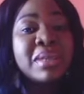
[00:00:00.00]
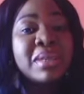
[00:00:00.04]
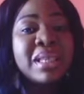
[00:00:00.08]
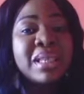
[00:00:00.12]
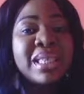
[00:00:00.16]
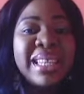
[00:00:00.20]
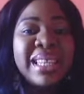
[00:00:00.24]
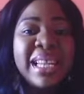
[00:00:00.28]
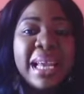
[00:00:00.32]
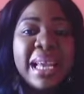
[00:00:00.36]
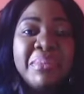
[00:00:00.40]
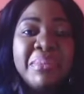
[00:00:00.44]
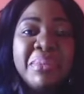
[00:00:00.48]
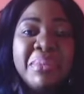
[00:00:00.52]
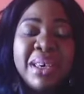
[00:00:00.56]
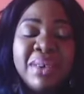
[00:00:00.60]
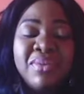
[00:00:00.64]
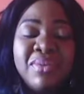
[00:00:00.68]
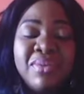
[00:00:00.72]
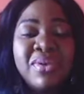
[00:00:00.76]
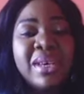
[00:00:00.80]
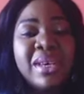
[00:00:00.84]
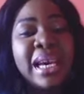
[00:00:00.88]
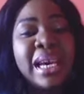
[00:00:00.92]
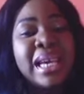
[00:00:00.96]
So let me
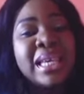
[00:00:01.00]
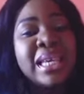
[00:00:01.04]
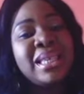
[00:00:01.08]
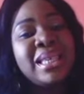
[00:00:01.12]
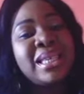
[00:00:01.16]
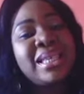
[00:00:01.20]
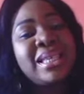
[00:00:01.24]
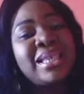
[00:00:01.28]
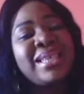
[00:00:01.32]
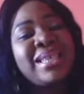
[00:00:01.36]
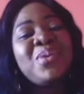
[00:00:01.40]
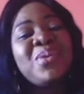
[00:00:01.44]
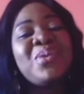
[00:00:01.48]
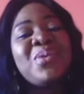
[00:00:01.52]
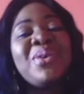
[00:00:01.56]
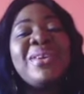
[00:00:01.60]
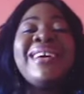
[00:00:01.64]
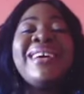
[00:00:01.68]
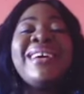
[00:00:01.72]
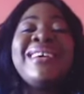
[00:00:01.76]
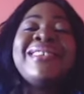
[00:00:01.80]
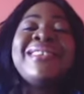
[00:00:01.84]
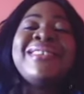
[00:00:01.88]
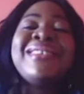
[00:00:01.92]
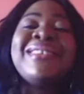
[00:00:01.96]
give you guys this.
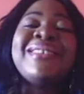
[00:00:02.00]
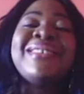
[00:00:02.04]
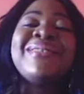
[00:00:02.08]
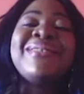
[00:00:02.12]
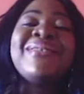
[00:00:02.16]
When I